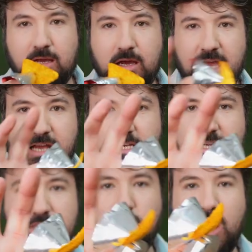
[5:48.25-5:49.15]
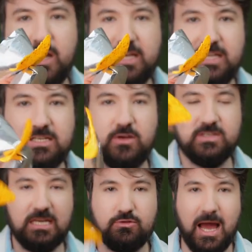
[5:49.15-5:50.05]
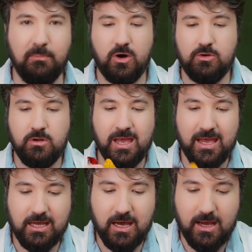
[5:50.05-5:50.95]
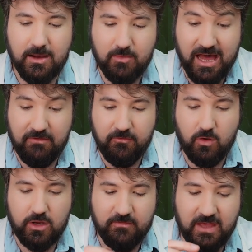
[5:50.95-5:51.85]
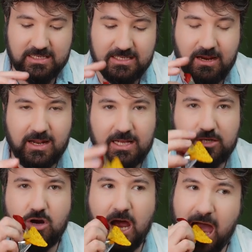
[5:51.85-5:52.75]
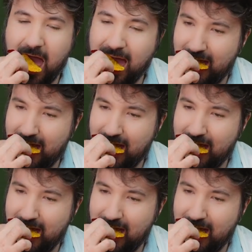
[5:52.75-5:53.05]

Okay, so it does work. It does obviously grab on uh, without falling off necessarily. Let's try it.